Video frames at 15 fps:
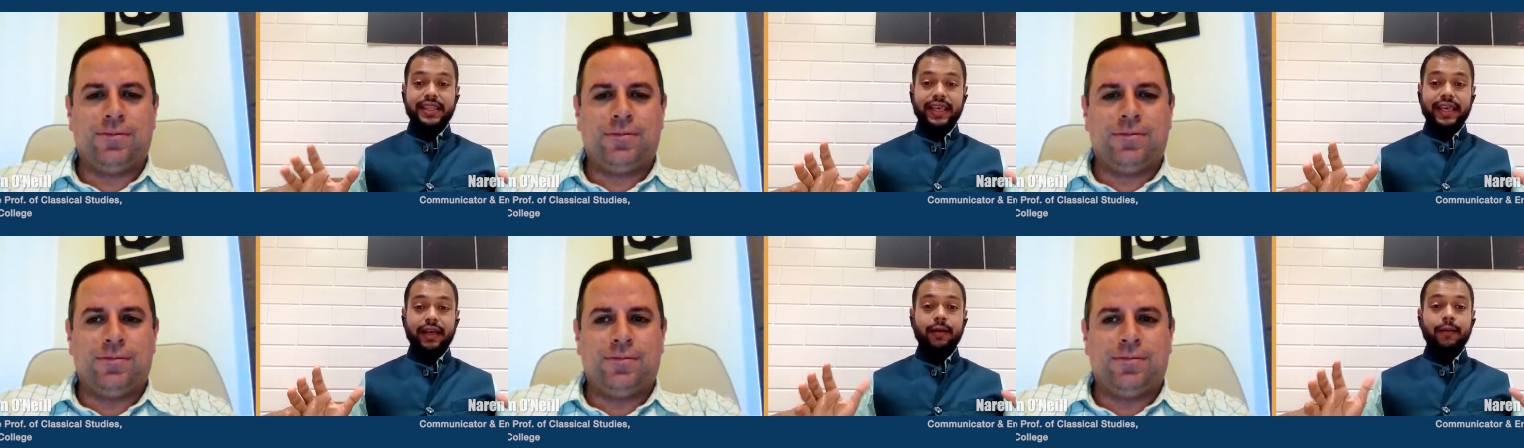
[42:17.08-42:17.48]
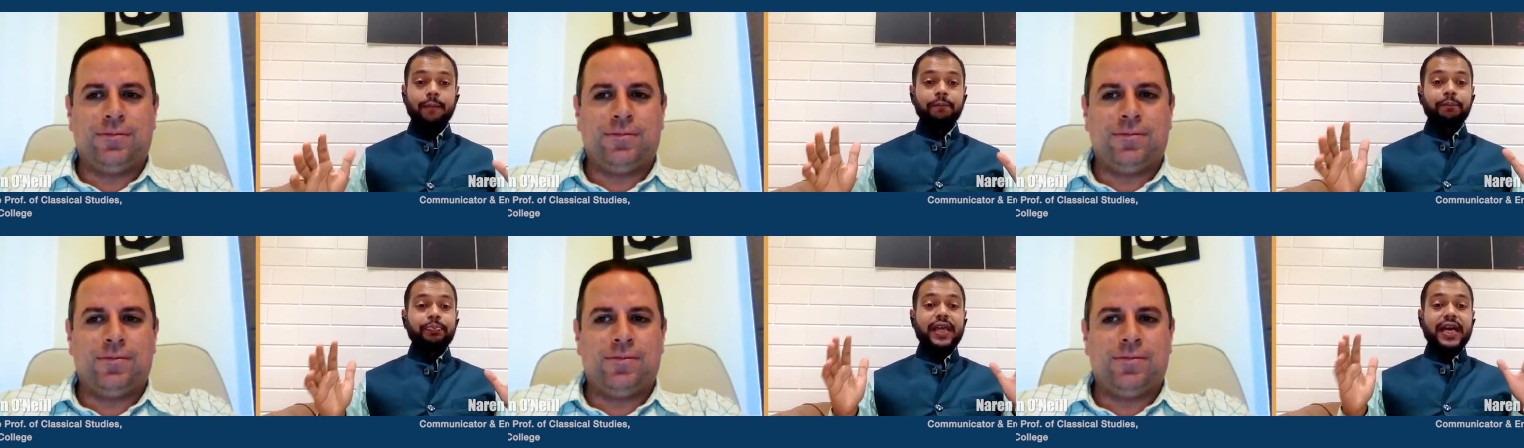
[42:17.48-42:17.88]
Speaker 1: to think
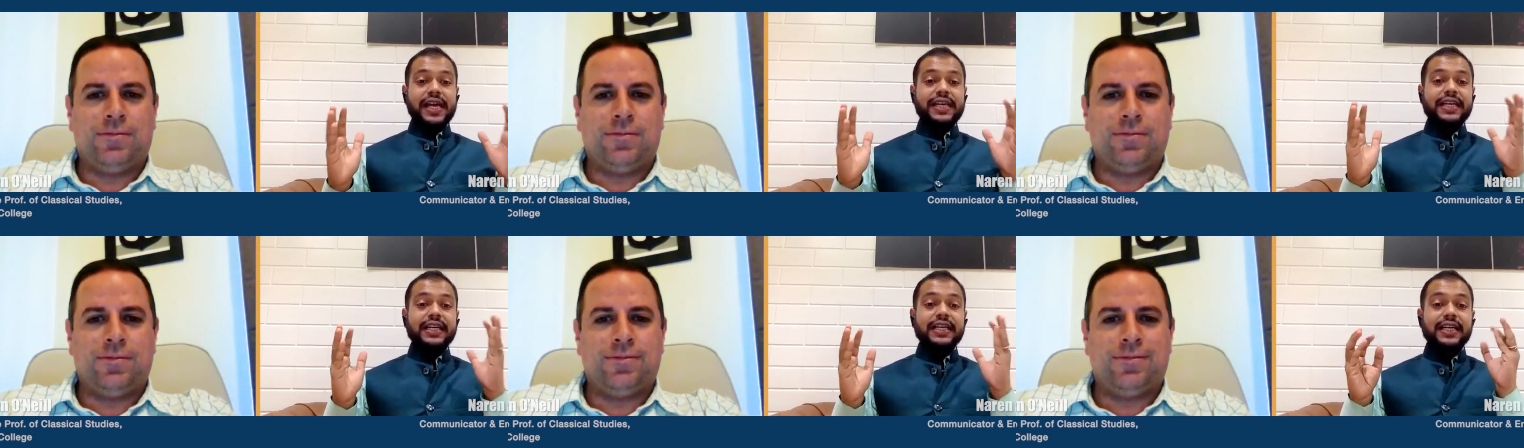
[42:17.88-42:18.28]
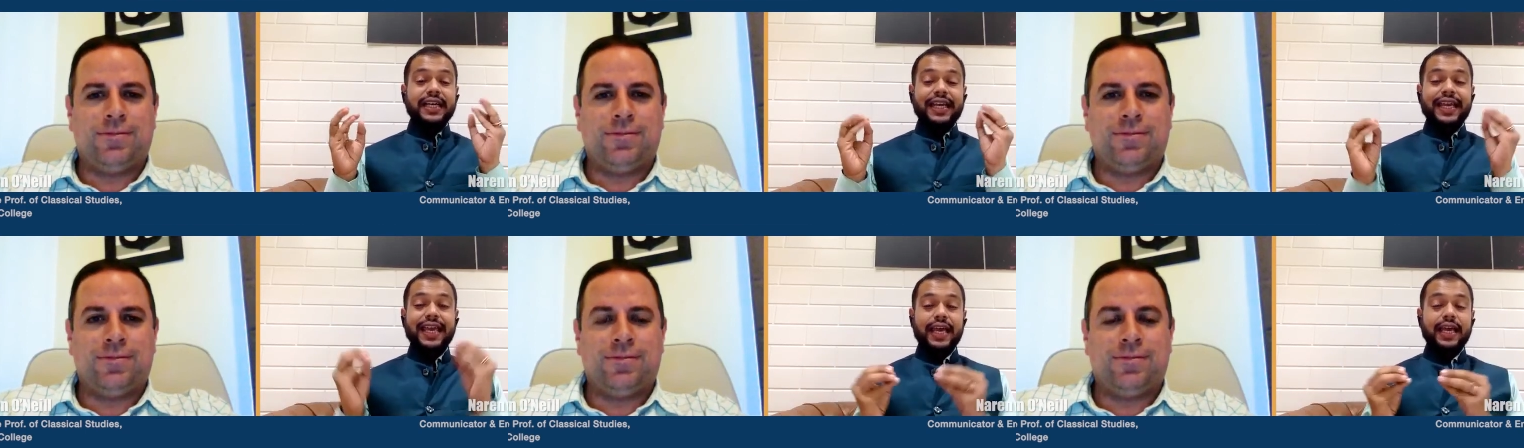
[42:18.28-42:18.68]
that a
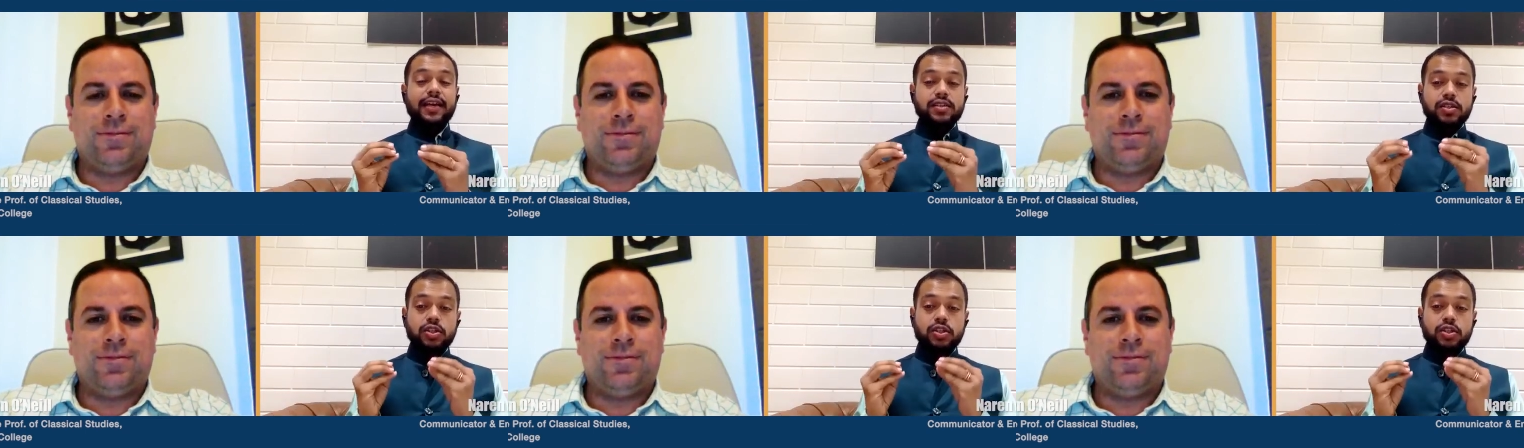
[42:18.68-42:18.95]
king